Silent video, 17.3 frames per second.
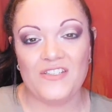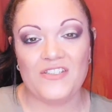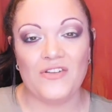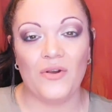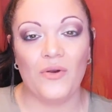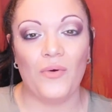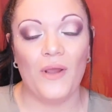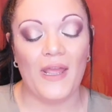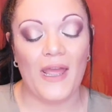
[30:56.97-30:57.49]

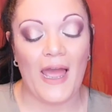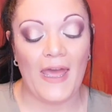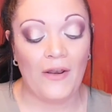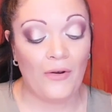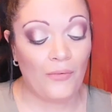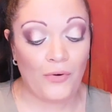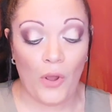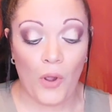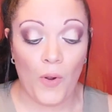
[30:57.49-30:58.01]
So I
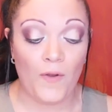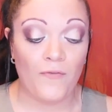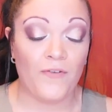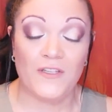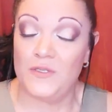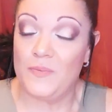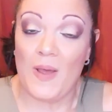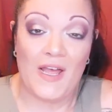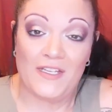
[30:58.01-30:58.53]
don't know if
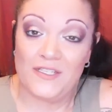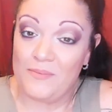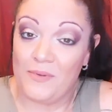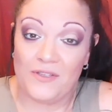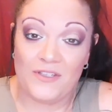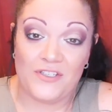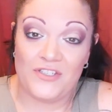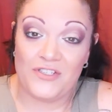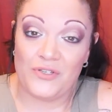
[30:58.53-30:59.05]
it's
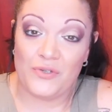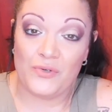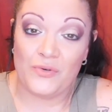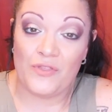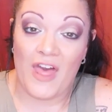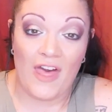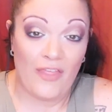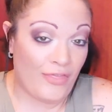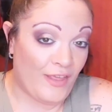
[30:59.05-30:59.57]
possible to do
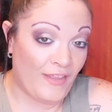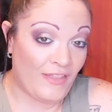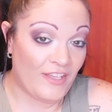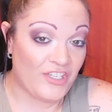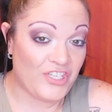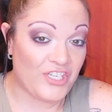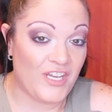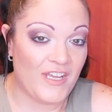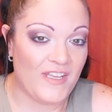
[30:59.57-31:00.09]
that thing
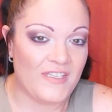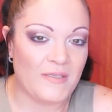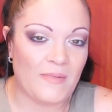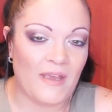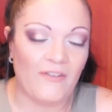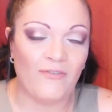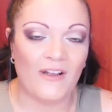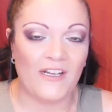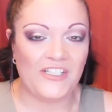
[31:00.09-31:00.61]
that she does.
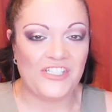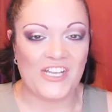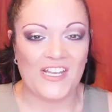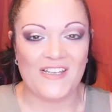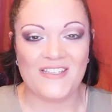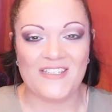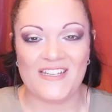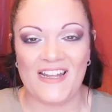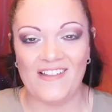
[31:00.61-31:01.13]
My friend
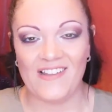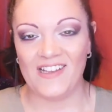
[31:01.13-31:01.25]
Chase and I